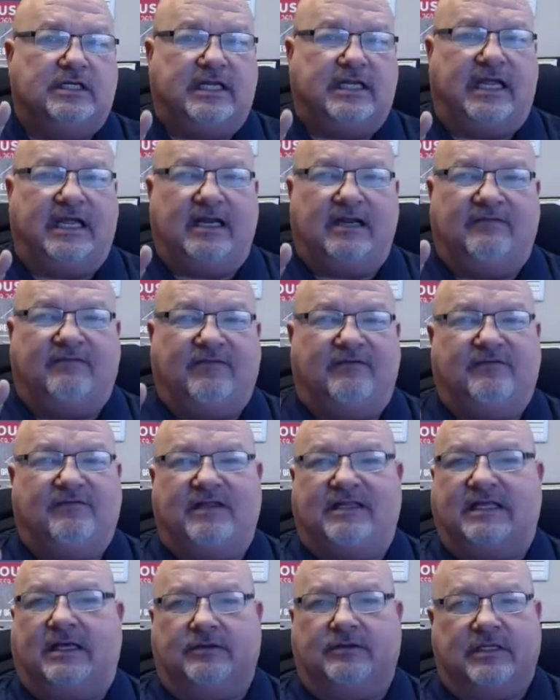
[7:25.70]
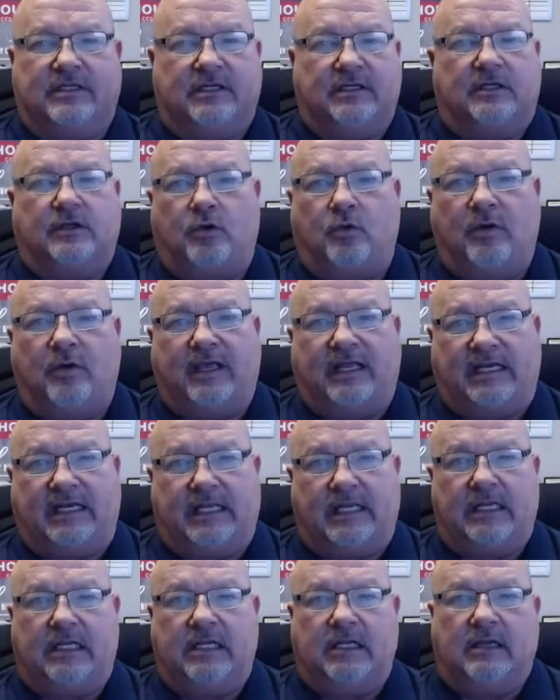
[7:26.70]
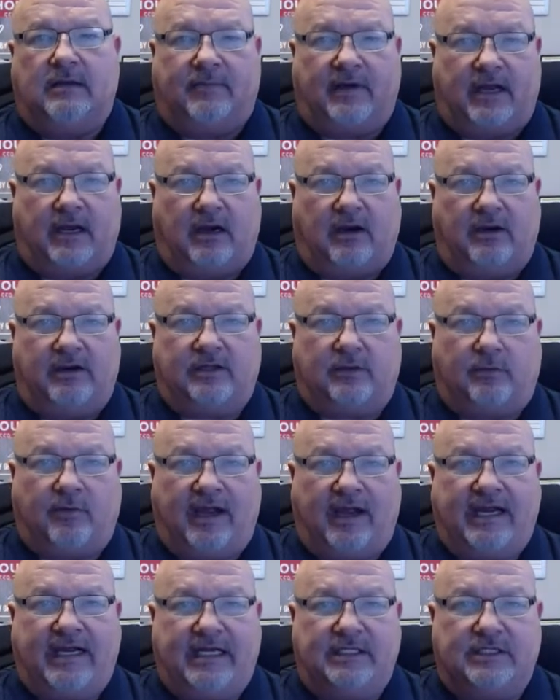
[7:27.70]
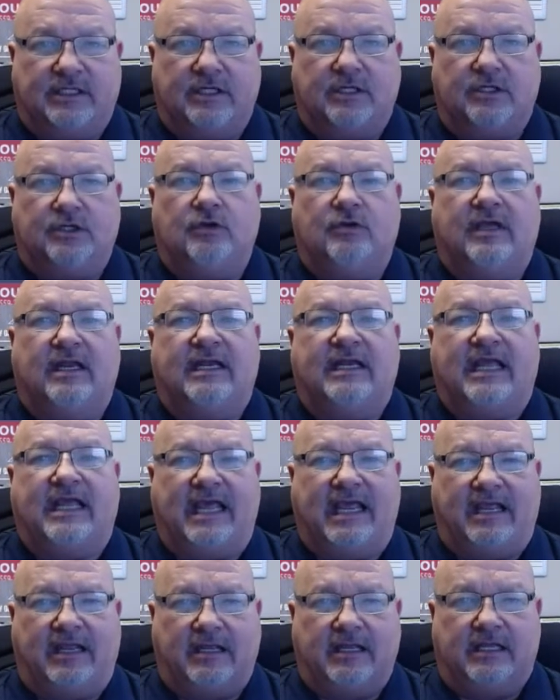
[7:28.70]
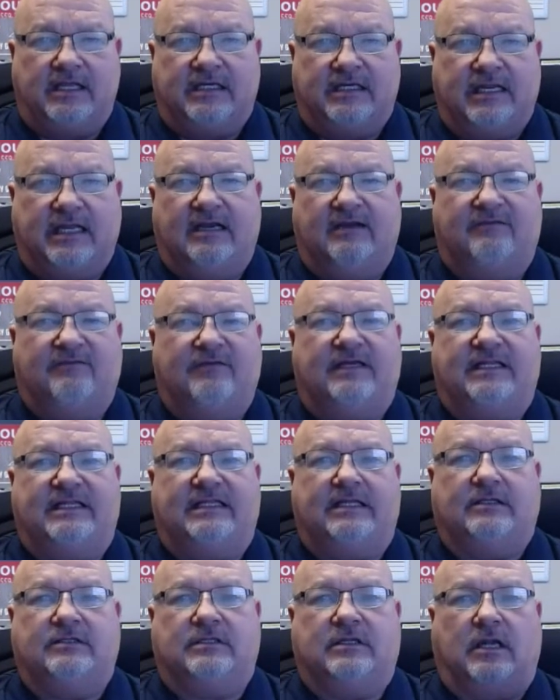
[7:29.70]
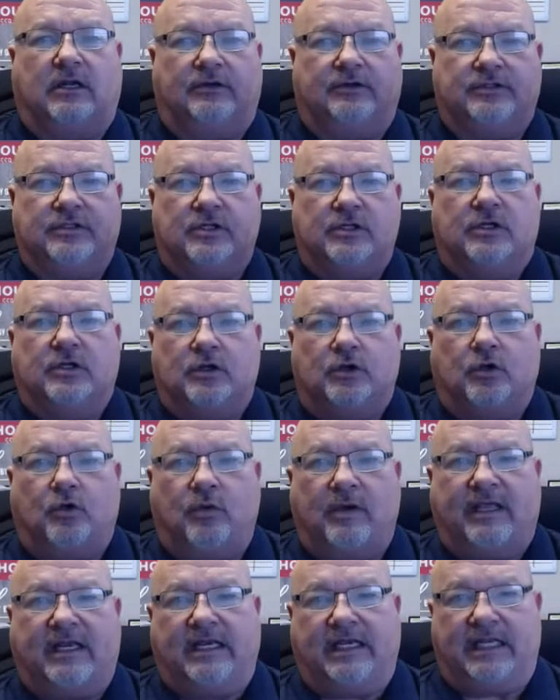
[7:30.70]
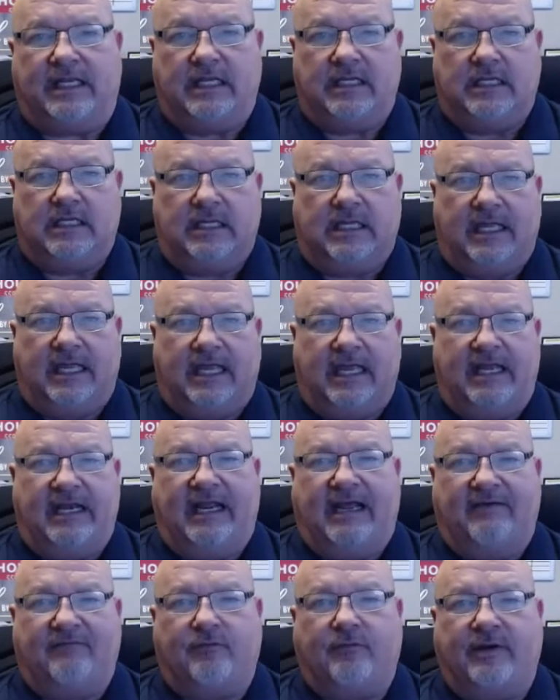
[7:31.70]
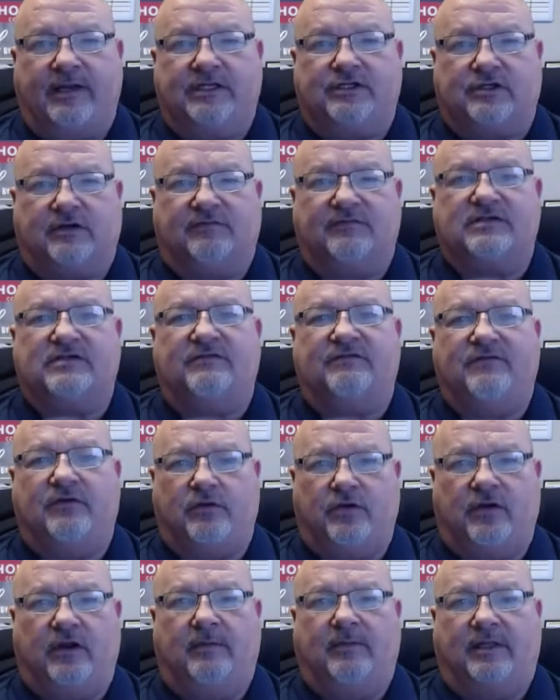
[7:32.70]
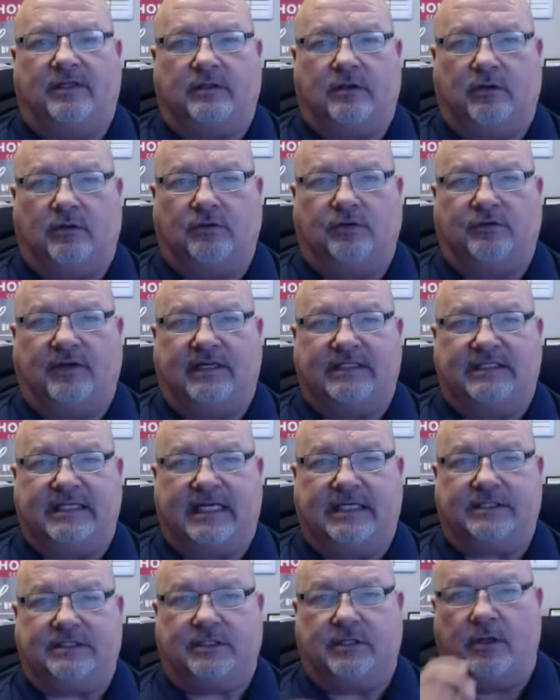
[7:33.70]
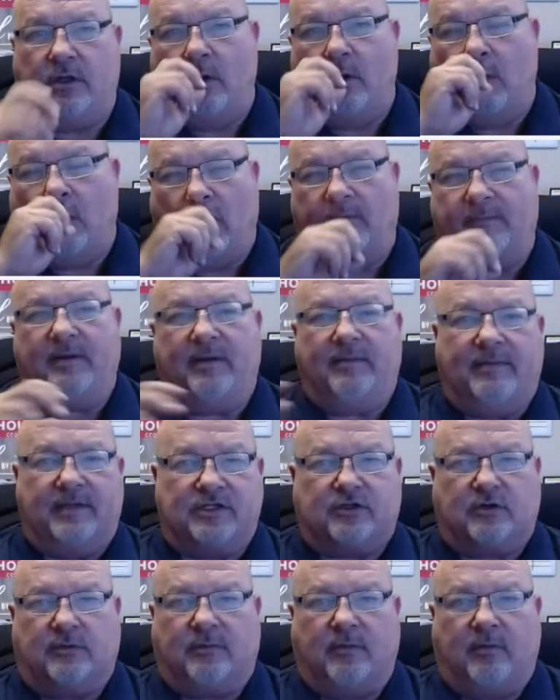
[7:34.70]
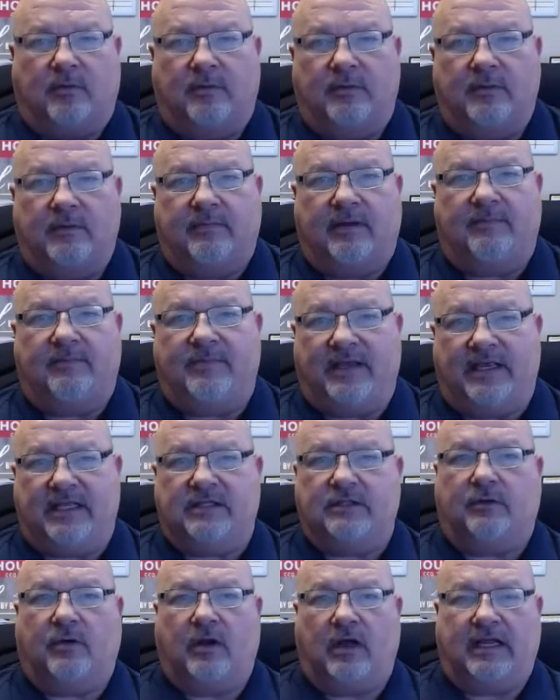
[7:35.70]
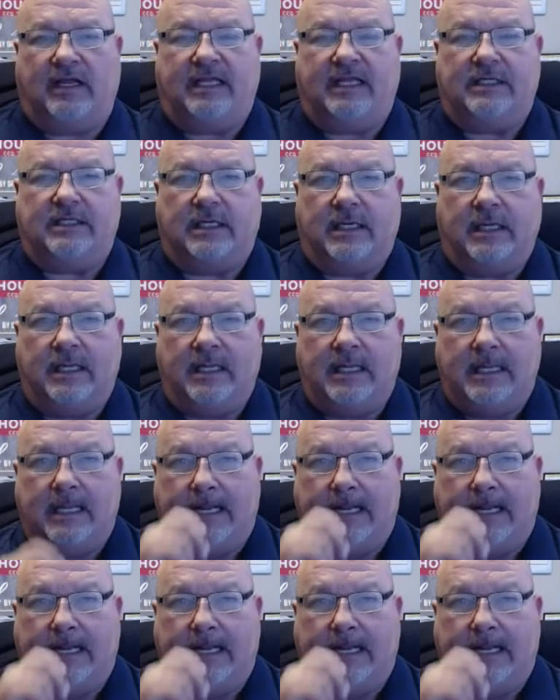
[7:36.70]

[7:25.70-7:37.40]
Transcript: 10 to 50,000 quickly. By hiring the right agent, you can gain 10 to 50,000 dollars quickly and have great service and feel good about the whole transaction, or be miserable by picking the wrong agent.